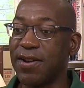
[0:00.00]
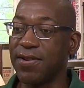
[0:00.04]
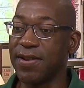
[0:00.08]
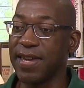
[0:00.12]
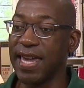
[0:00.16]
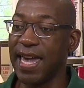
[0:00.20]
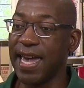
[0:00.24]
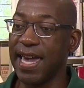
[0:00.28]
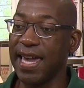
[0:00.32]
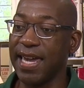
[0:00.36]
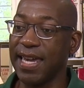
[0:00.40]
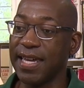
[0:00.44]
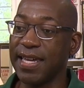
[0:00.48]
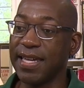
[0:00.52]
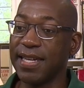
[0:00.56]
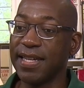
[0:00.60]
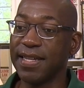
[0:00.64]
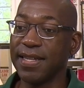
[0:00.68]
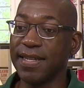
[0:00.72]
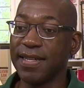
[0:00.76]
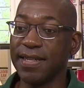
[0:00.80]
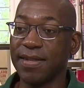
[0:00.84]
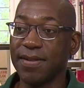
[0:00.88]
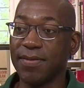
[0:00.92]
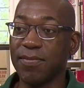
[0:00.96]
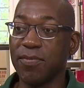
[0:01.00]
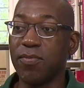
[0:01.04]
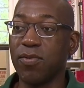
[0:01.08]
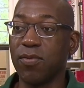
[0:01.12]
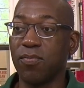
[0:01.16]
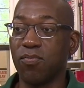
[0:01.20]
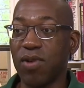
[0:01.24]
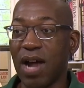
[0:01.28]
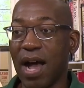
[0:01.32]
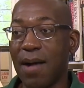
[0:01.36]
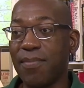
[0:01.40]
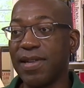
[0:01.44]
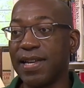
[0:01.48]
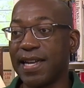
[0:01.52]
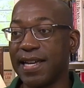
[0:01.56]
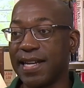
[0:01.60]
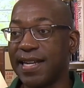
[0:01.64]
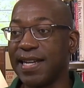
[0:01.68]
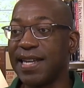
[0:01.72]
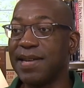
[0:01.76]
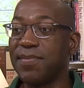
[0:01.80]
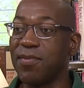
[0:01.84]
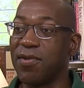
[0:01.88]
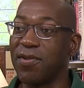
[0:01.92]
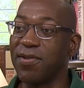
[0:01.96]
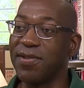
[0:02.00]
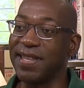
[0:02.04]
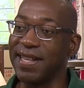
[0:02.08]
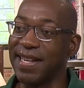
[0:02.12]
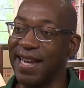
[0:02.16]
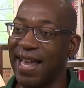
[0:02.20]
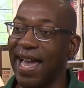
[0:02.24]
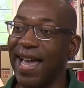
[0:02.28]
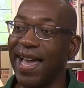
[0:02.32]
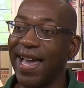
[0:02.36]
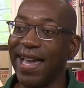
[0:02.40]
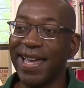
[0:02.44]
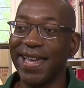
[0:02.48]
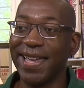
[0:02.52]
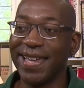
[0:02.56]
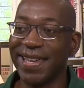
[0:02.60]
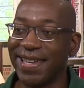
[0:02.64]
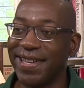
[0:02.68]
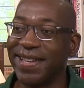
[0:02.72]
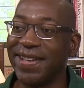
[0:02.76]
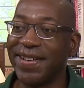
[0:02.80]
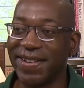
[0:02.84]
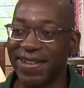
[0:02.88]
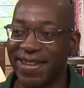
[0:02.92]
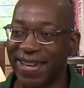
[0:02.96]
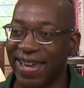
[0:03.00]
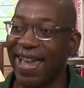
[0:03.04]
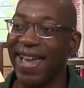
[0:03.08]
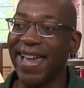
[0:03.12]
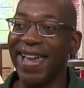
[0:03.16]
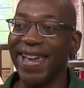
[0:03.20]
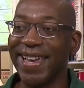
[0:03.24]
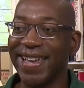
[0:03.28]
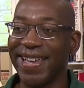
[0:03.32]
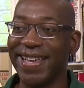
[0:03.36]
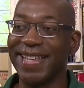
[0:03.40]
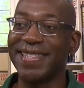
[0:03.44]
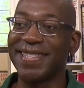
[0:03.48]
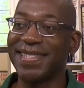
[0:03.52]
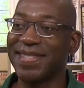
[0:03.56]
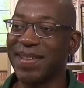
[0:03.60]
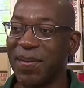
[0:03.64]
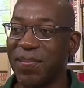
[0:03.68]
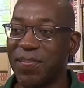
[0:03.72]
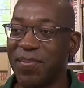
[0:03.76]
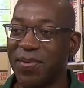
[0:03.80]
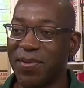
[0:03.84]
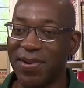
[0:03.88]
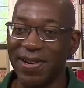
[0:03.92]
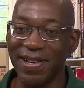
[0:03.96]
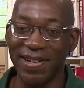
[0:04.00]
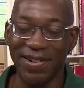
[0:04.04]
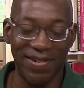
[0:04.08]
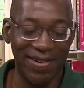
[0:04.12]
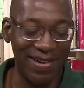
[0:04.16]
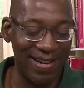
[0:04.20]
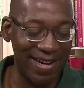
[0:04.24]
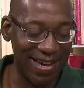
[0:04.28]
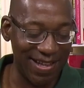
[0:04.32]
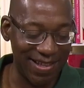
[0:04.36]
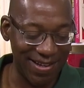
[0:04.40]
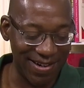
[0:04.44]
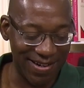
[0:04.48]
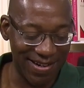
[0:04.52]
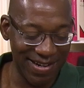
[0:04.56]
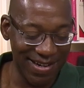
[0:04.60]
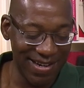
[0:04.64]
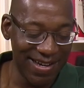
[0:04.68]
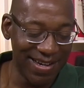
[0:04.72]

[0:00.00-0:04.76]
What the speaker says: Okay, we're probably gonna need more than that, okay, at some point or another.